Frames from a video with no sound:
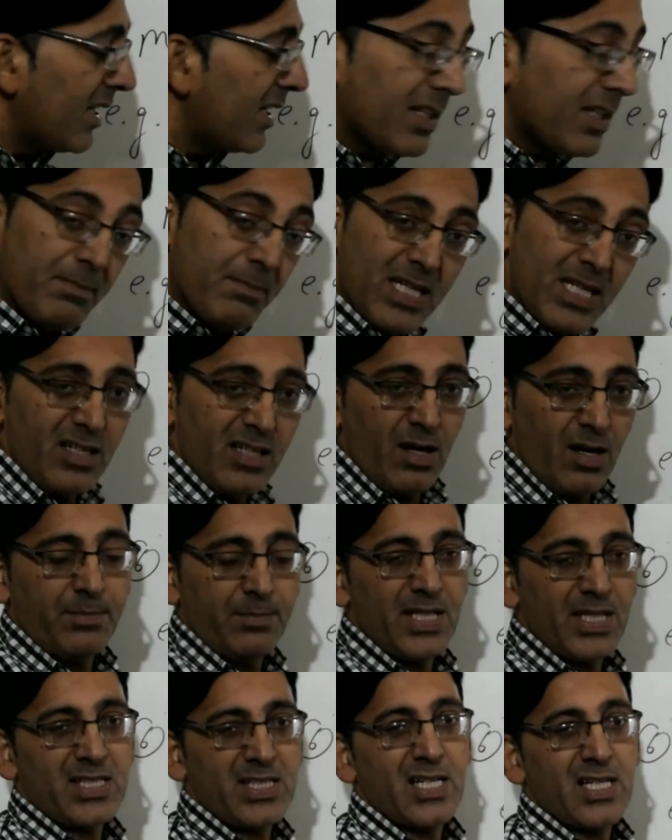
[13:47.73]
The meaning
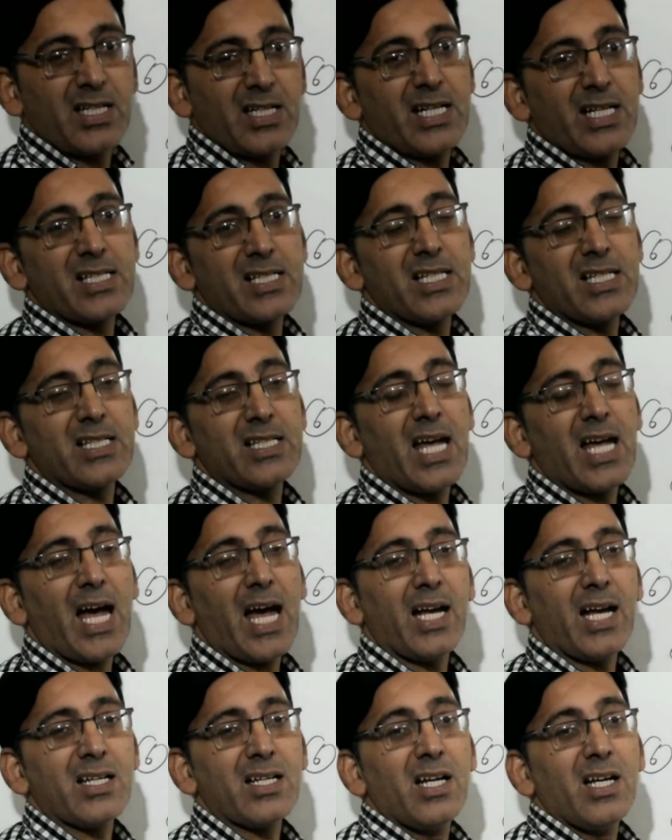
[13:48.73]
of this sentence is
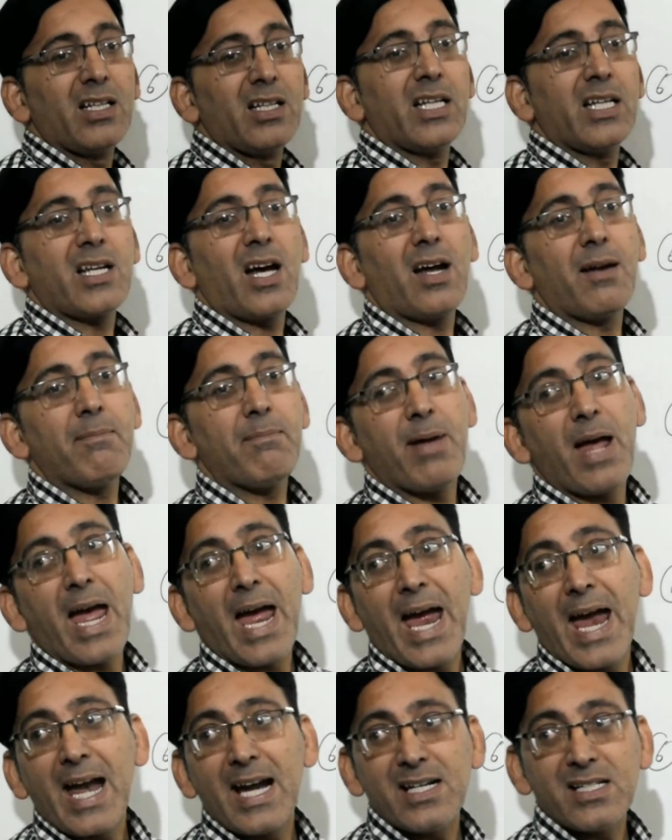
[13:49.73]
that her
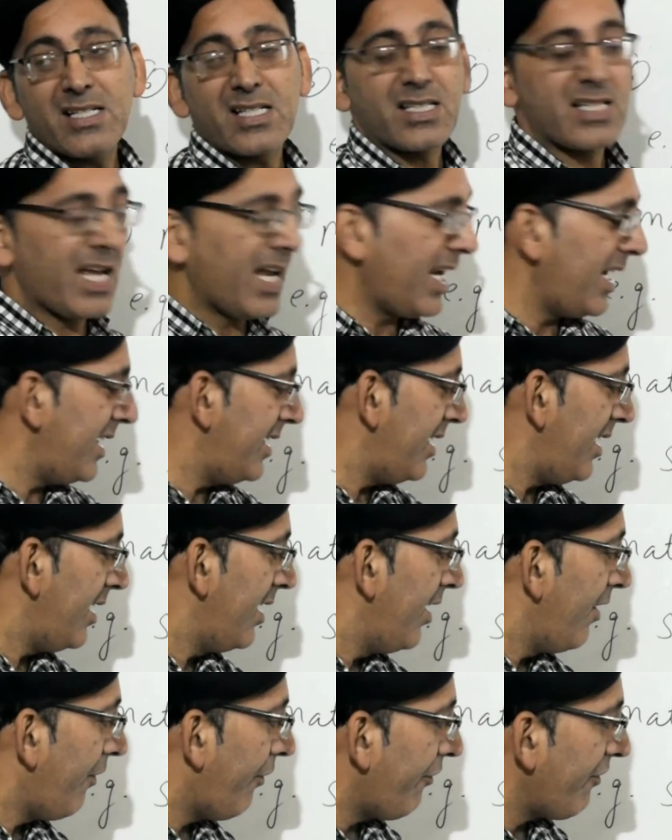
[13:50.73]
hands and
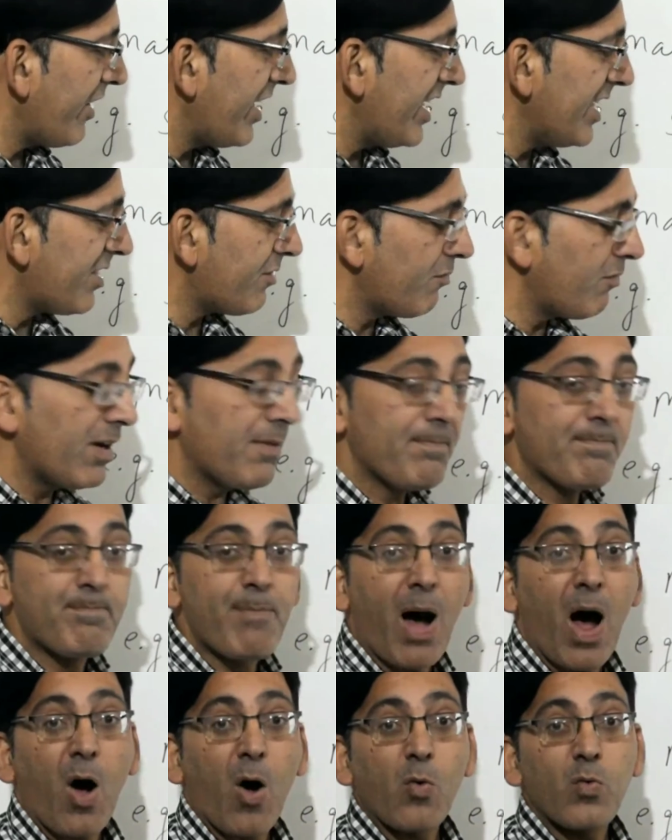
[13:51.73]
feet were
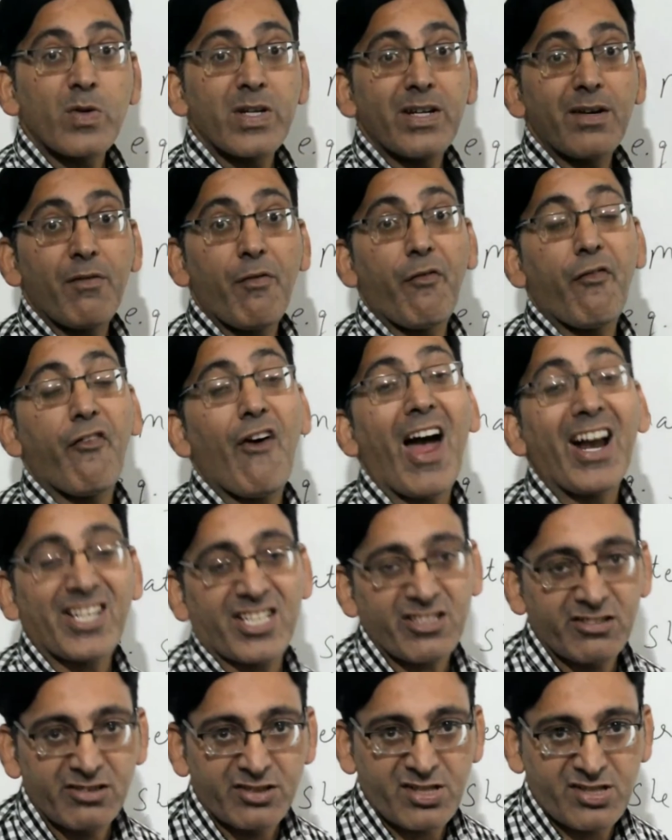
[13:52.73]
bound in
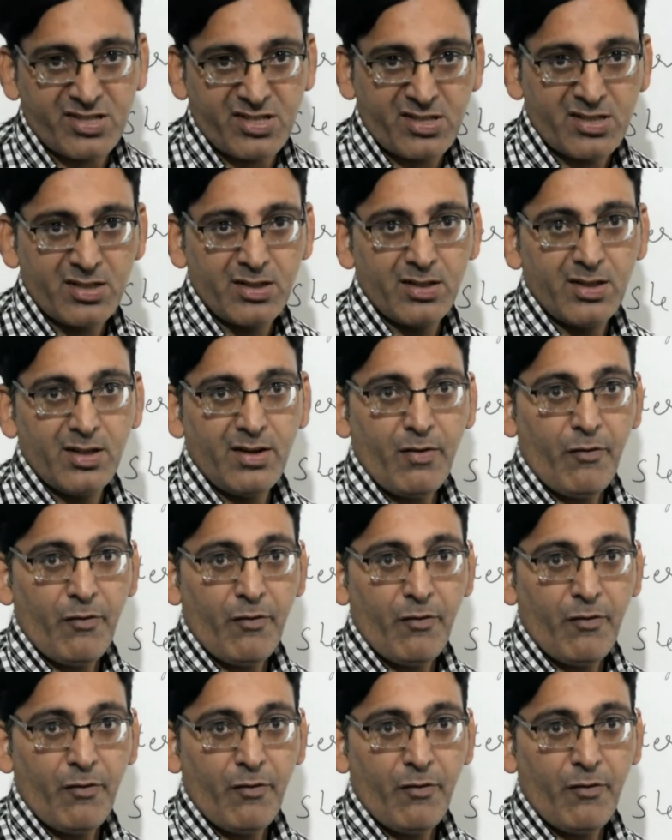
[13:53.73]
fetters.